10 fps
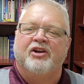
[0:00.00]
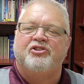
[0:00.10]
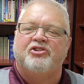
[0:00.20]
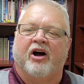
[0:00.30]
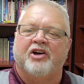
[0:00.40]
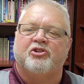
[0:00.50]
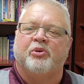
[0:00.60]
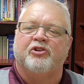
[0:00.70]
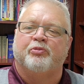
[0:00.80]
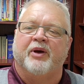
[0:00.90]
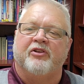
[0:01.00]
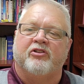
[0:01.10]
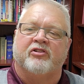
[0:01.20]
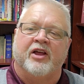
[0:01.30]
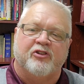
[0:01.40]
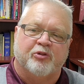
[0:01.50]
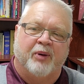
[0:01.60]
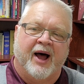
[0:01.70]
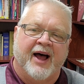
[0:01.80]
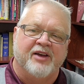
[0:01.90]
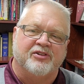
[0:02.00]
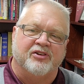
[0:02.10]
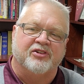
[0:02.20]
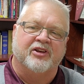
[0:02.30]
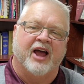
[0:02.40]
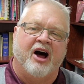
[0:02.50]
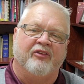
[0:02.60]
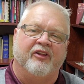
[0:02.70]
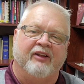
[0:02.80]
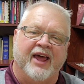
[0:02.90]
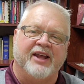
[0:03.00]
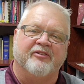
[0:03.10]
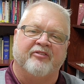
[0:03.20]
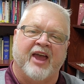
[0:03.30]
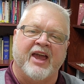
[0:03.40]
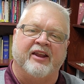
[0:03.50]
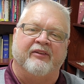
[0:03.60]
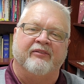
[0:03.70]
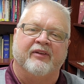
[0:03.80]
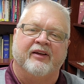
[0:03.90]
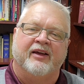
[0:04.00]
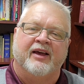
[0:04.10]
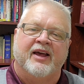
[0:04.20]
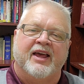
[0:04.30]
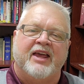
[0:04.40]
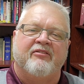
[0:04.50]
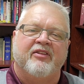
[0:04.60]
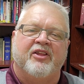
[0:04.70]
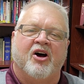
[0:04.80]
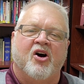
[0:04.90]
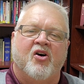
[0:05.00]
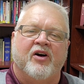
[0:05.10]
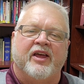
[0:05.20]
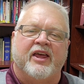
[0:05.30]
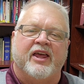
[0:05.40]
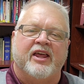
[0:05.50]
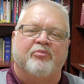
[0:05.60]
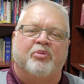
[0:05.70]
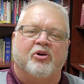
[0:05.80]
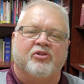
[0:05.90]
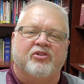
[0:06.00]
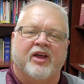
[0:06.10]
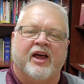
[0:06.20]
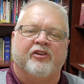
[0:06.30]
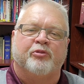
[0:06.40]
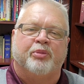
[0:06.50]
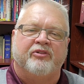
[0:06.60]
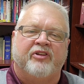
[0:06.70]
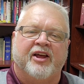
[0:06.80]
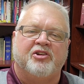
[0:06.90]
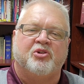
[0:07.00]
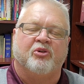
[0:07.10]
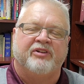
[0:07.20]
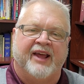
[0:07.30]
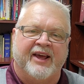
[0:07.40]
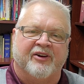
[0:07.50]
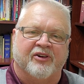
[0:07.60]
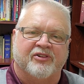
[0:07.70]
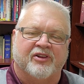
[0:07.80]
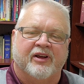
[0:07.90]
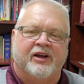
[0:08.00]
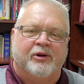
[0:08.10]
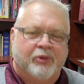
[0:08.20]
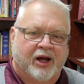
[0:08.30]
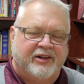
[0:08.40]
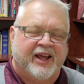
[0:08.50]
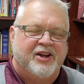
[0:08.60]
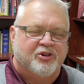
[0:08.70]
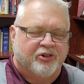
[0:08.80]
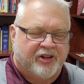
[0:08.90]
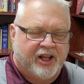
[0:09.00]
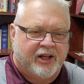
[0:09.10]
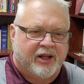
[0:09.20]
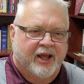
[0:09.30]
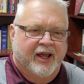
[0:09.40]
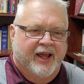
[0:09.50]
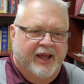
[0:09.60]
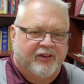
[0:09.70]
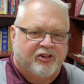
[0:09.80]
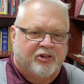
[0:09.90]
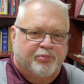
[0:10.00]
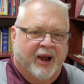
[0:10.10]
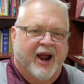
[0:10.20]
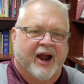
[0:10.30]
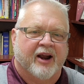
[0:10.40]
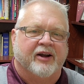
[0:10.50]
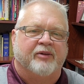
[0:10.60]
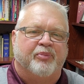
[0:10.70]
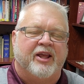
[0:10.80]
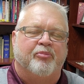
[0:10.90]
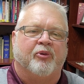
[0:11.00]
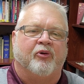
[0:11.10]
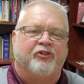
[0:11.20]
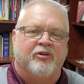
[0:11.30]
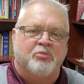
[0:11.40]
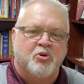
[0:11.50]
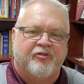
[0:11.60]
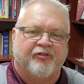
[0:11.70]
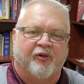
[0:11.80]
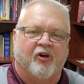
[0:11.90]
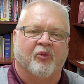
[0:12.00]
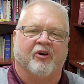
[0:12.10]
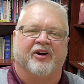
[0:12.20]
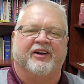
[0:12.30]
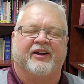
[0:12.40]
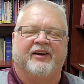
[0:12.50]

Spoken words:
Joshua sent spies to scout the land of Canaan. Even though it possessed potential dangers, he inspired people to move forward.